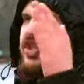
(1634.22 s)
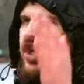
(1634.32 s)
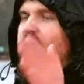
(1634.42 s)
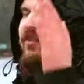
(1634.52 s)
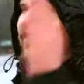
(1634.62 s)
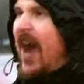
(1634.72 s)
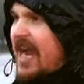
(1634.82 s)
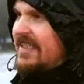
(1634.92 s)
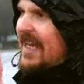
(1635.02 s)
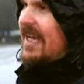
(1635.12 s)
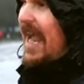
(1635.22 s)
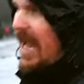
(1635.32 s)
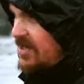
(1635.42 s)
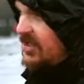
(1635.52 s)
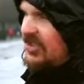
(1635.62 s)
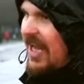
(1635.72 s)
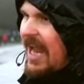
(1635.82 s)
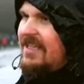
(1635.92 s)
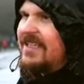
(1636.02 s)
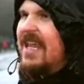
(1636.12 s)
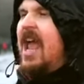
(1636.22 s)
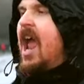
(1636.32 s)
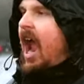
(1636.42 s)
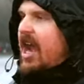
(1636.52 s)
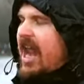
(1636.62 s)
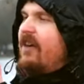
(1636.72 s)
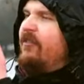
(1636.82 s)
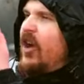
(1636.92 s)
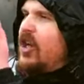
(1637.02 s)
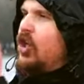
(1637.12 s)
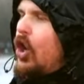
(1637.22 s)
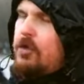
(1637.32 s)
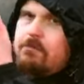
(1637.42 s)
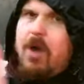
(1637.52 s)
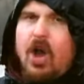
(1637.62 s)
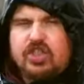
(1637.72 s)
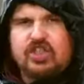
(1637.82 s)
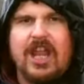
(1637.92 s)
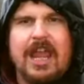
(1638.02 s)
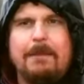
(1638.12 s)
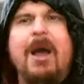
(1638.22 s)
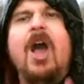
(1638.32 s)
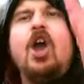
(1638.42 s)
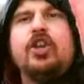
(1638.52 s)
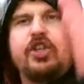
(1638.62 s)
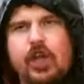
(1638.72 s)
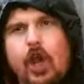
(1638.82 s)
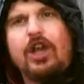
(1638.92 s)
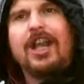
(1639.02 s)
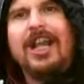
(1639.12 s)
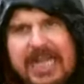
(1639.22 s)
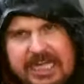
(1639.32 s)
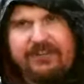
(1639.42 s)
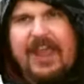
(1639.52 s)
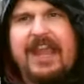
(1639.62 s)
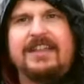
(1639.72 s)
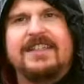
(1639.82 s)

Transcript: should fight against it and every good Muslim should leave it.